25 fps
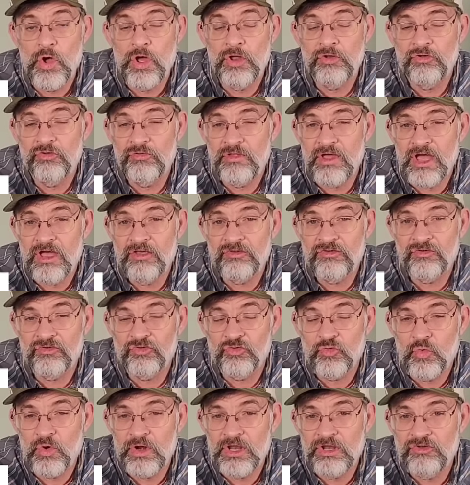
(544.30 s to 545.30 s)
uh,
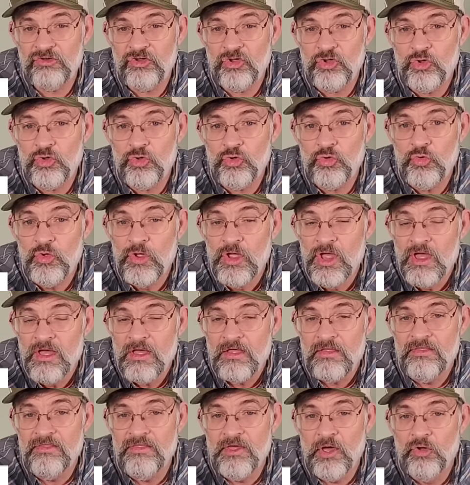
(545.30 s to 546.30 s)
2022,
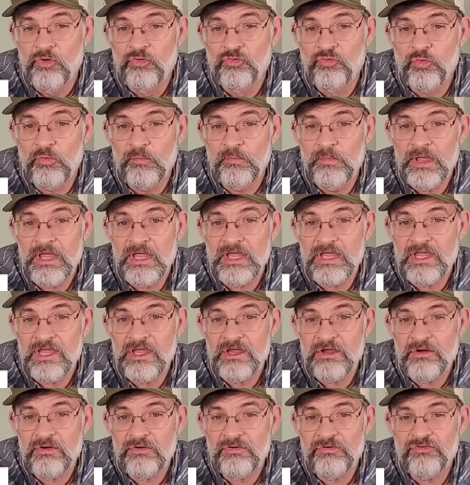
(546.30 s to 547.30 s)
those were big
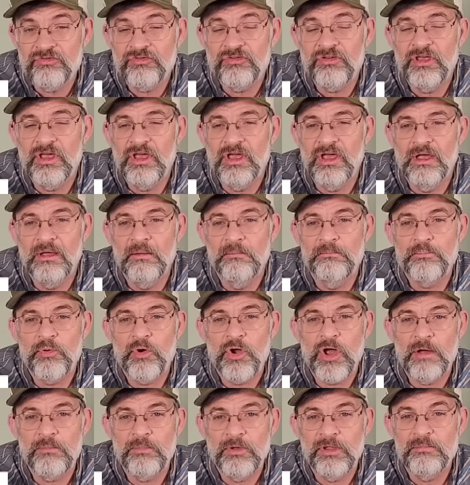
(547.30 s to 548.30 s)
years, uh,
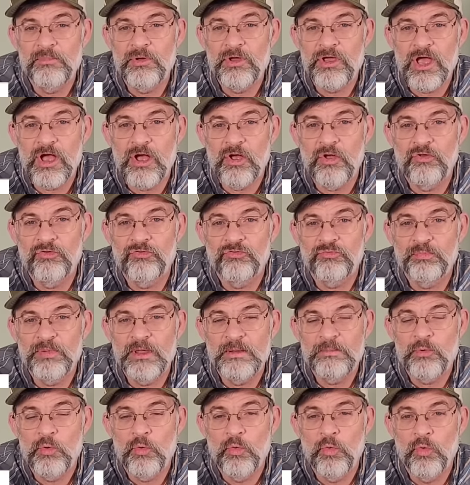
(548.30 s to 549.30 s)
probably because
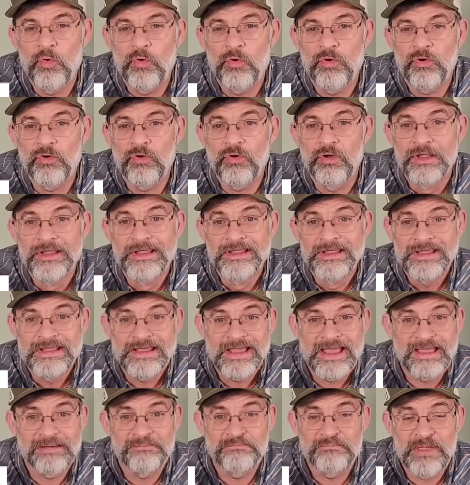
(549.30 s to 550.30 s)
people were
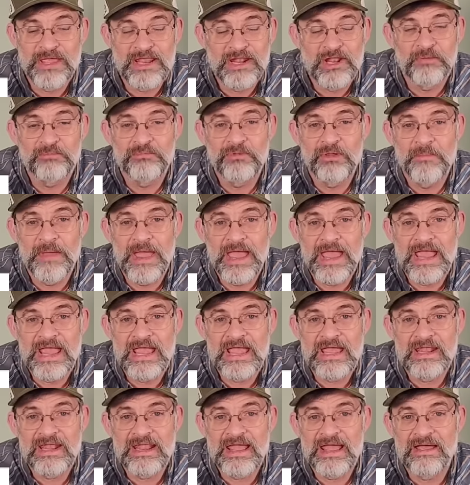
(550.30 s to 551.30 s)
had pent up
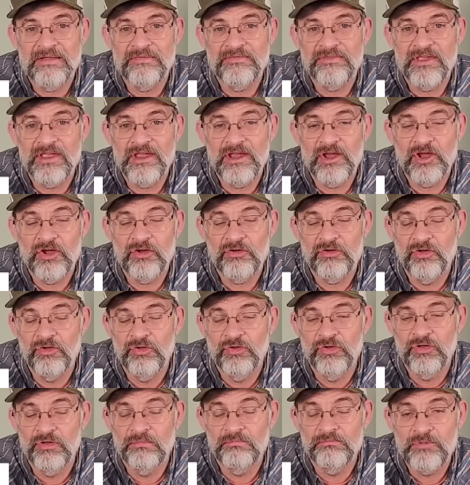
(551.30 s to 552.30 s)
demand out there
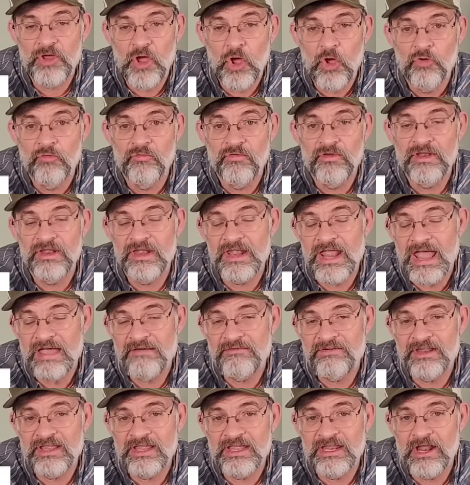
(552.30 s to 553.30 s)
due to COVID and
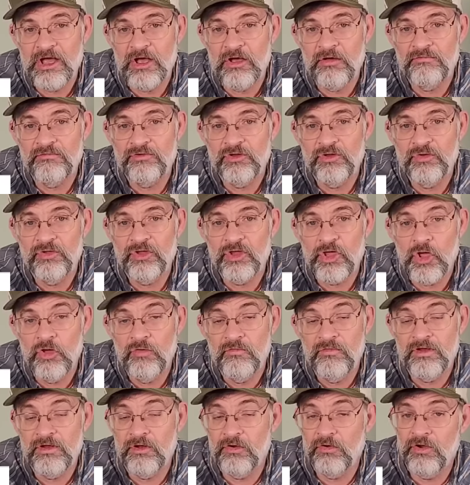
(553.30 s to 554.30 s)
having to get off due to
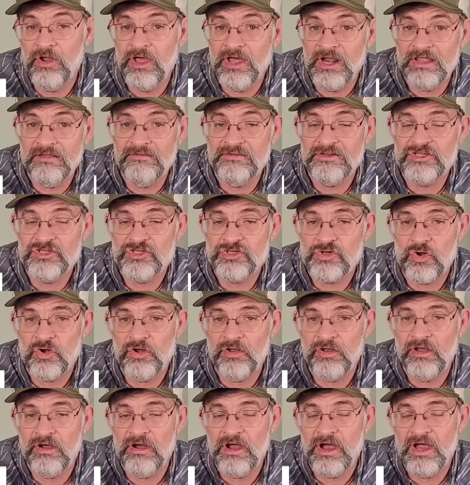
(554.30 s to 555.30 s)
COVID, or not even
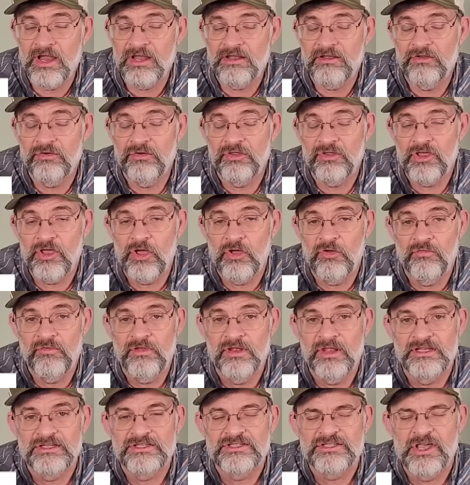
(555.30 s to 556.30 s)
starting their hike due to
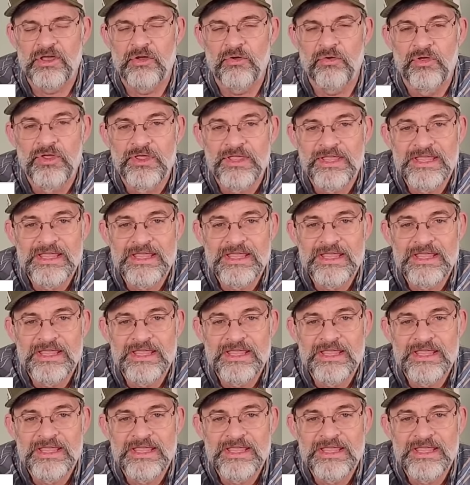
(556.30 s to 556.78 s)
COVID. And so